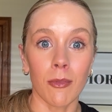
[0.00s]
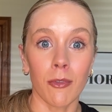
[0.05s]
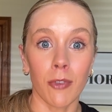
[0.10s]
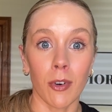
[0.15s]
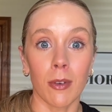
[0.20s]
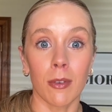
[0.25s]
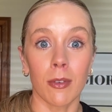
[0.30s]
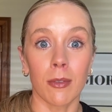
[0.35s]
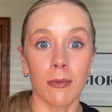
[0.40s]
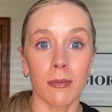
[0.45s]

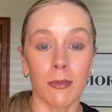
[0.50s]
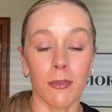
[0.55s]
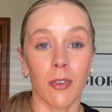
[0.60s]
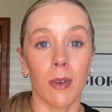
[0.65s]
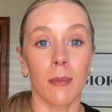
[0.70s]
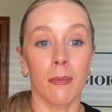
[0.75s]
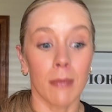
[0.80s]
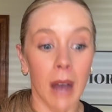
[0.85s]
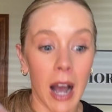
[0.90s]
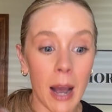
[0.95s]

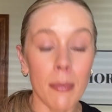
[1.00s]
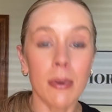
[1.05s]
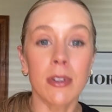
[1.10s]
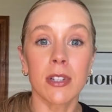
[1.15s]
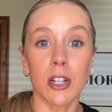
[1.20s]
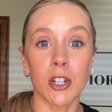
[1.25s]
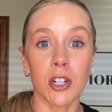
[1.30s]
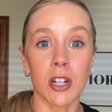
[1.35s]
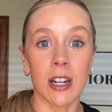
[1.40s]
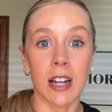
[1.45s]
from my
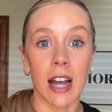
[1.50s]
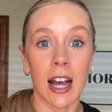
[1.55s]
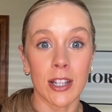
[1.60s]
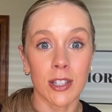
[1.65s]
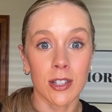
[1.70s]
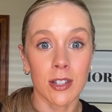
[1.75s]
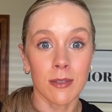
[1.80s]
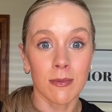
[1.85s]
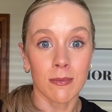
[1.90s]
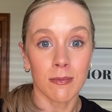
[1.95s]
position
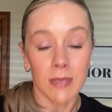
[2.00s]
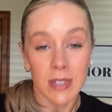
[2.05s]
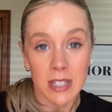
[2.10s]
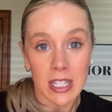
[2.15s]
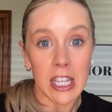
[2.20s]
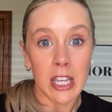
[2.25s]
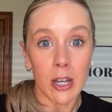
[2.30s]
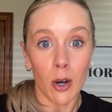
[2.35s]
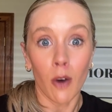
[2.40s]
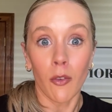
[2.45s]
as the
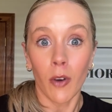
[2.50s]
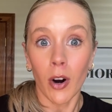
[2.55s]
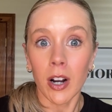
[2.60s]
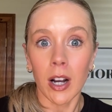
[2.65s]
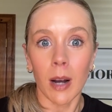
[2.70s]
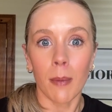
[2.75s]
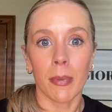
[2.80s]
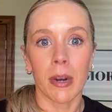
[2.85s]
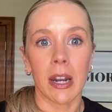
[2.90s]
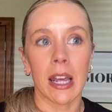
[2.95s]
CEO of our
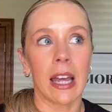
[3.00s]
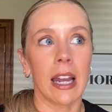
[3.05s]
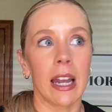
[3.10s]
company.